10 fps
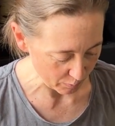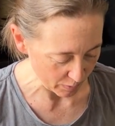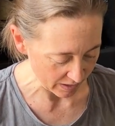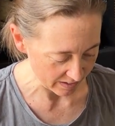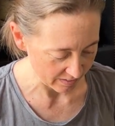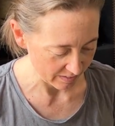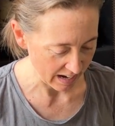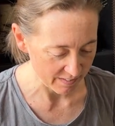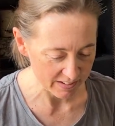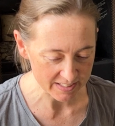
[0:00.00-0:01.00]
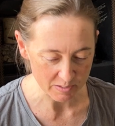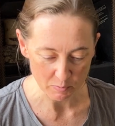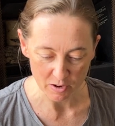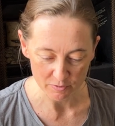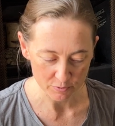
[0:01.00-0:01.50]
but having zip
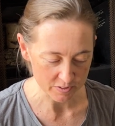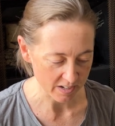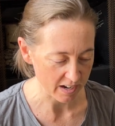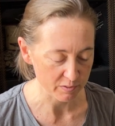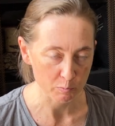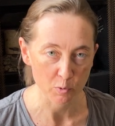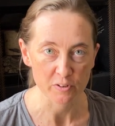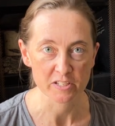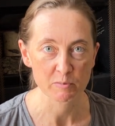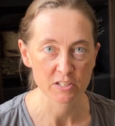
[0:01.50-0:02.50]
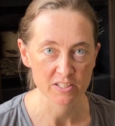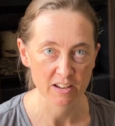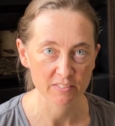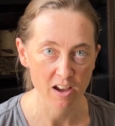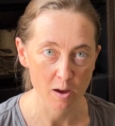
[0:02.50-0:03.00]
off was kind of important to me just to
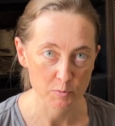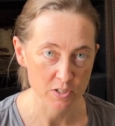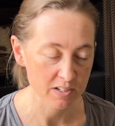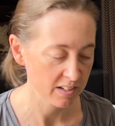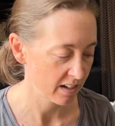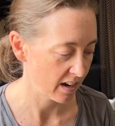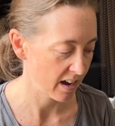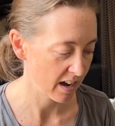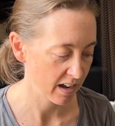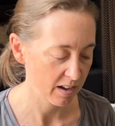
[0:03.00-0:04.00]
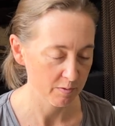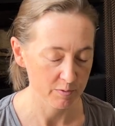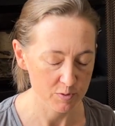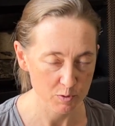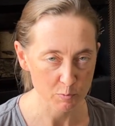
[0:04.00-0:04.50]
have the option. I am
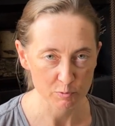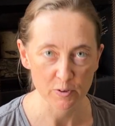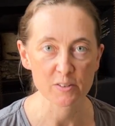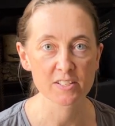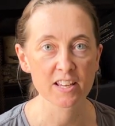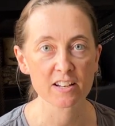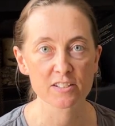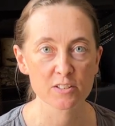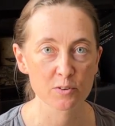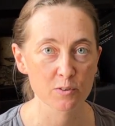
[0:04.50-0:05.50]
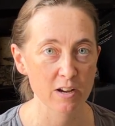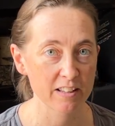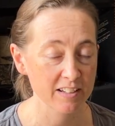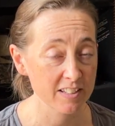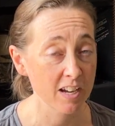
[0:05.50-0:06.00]
super fair skinned, so I
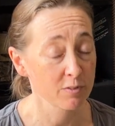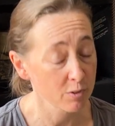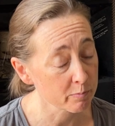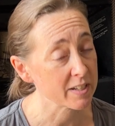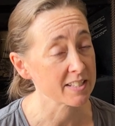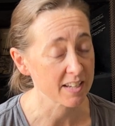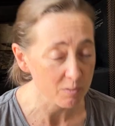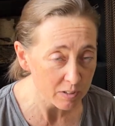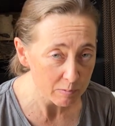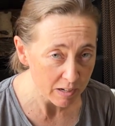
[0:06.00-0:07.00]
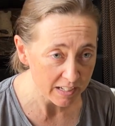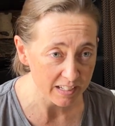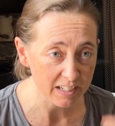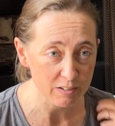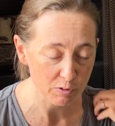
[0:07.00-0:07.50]
like to cover up my skin when I'm
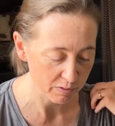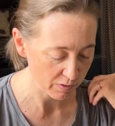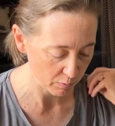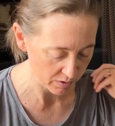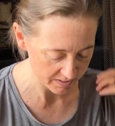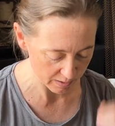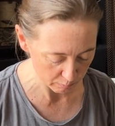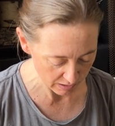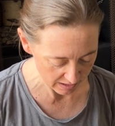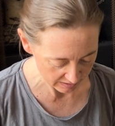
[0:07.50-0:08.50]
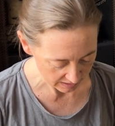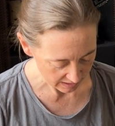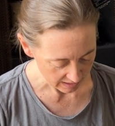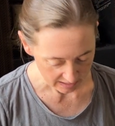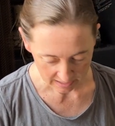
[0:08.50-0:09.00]
hiking, even if I wear sunblock.
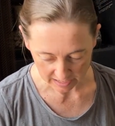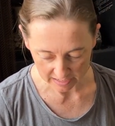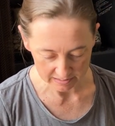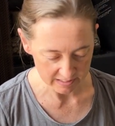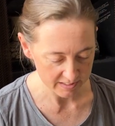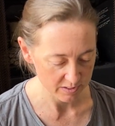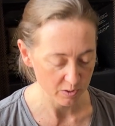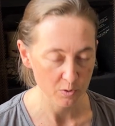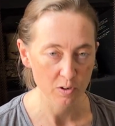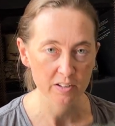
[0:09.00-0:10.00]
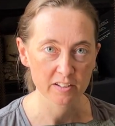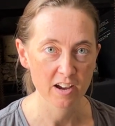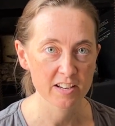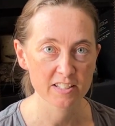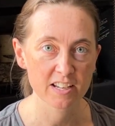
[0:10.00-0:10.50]
And this though, on the
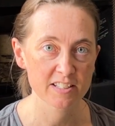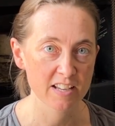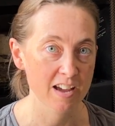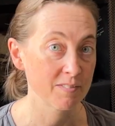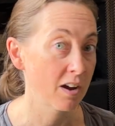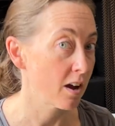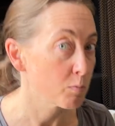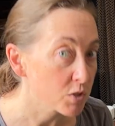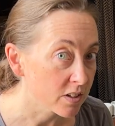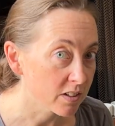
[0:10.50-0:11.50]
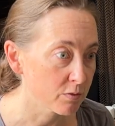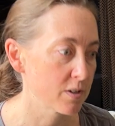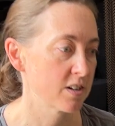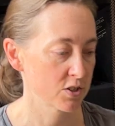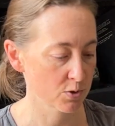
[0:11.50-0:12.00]
hot days, I have the option of
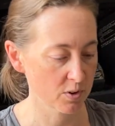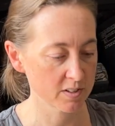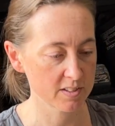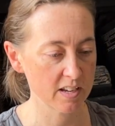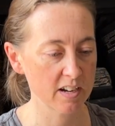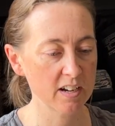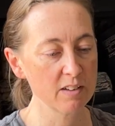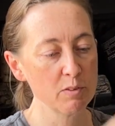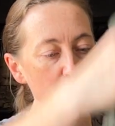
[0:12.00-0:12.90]
wearing shorts at any given